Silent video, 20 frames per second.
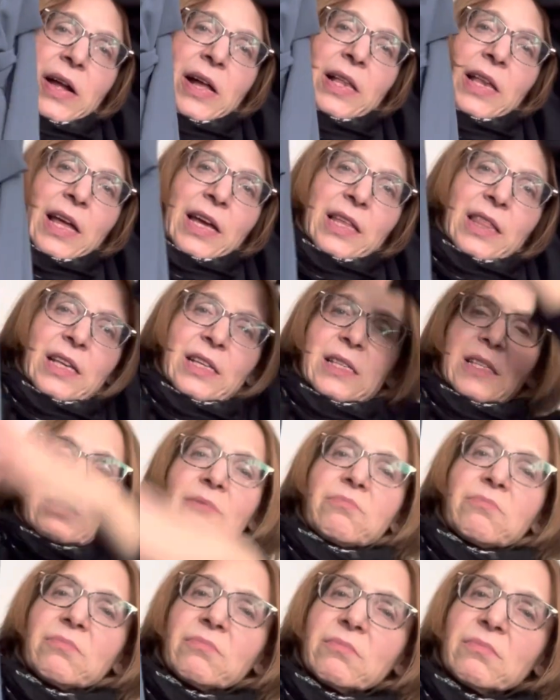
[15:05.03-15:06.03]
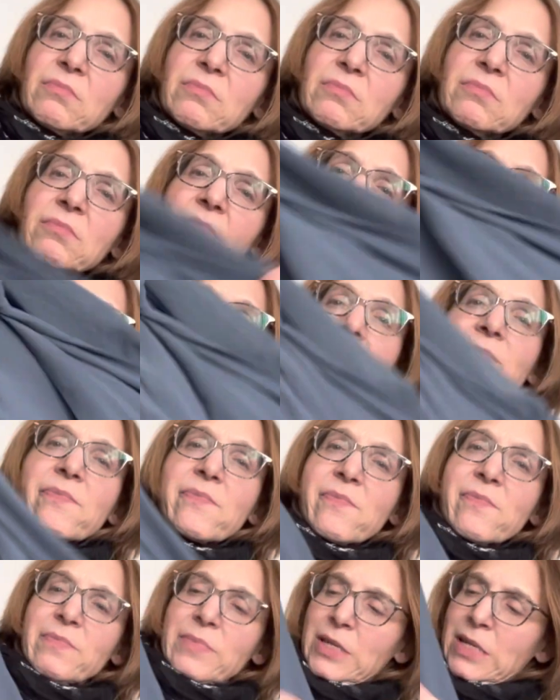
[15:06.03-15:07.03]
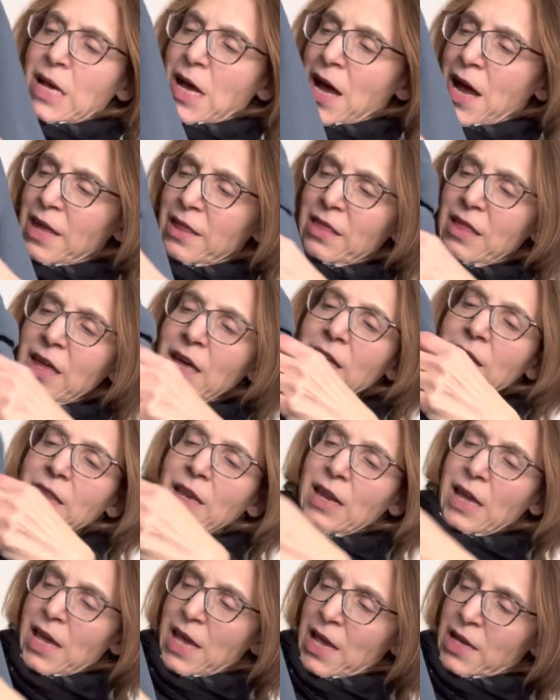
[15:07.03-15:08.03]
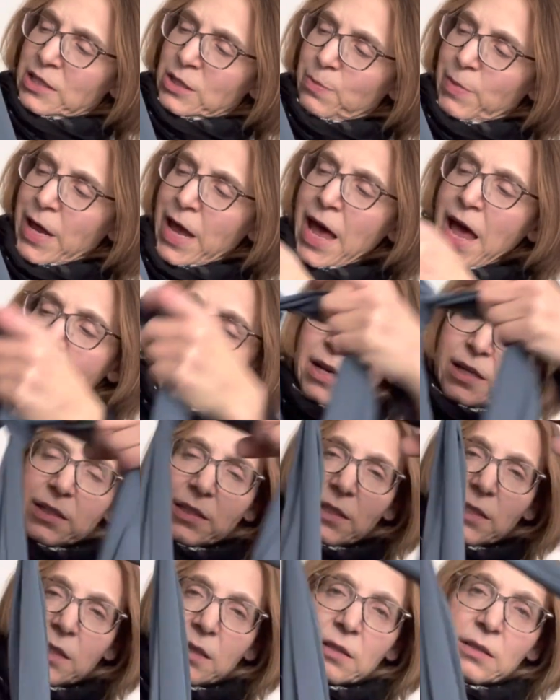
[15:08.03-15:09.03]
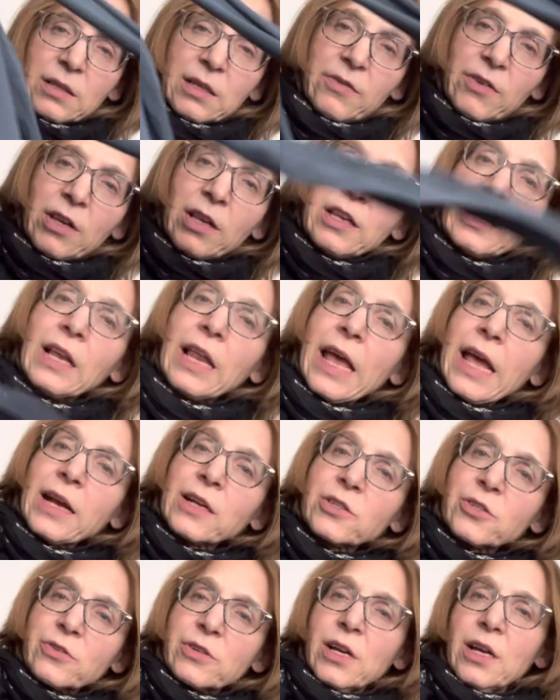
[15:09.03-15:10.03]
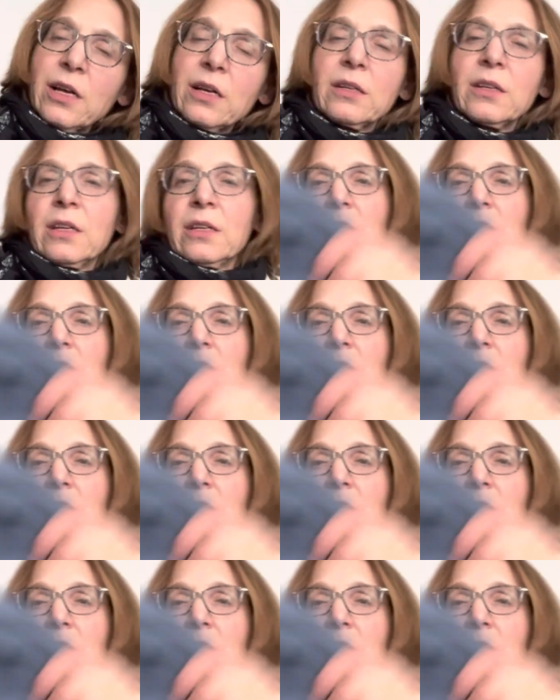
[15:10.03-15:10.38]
like this tie thing that hangs back to give it a little extra